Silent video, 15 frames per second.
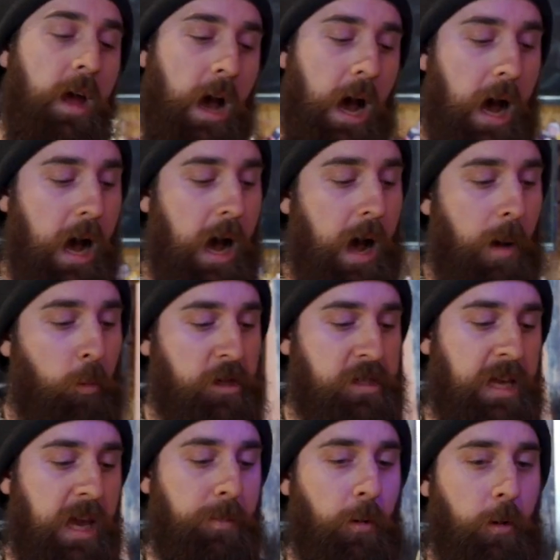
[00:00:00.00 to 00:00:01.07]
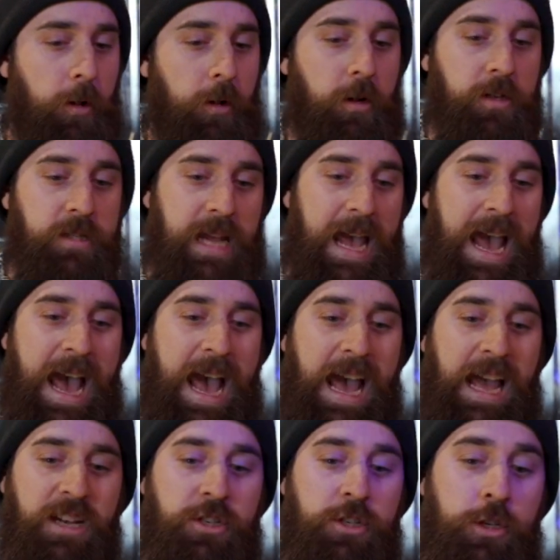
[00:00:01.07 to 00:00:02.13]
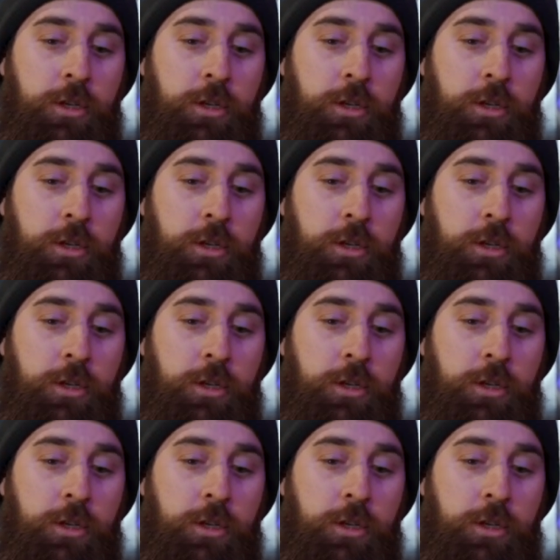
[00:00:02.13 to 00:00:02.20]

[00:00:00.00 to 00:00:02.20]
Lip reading: where skateboarders had